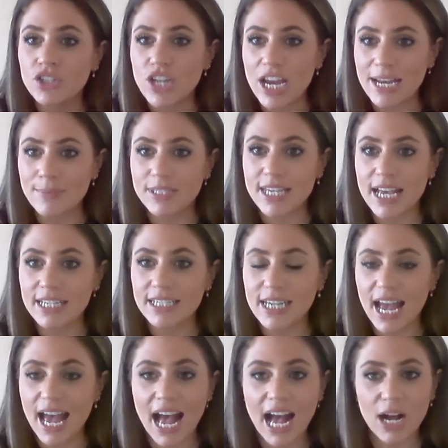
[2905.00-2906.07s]
James said,
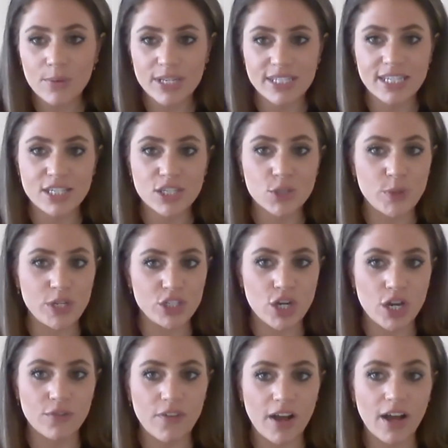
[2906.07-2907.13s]
how is this
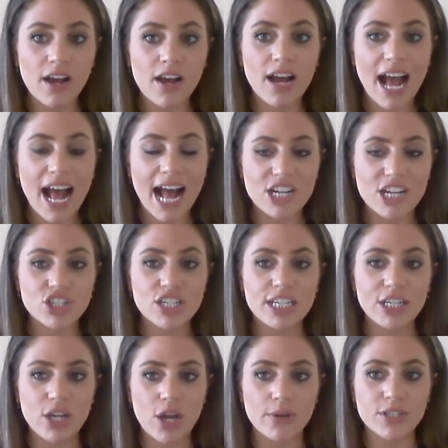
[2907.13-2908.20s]
switchover
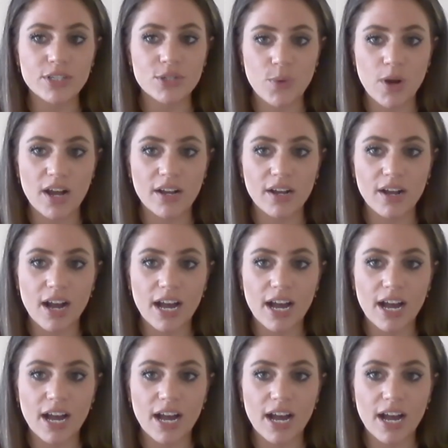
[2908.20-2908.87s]
actually going to work?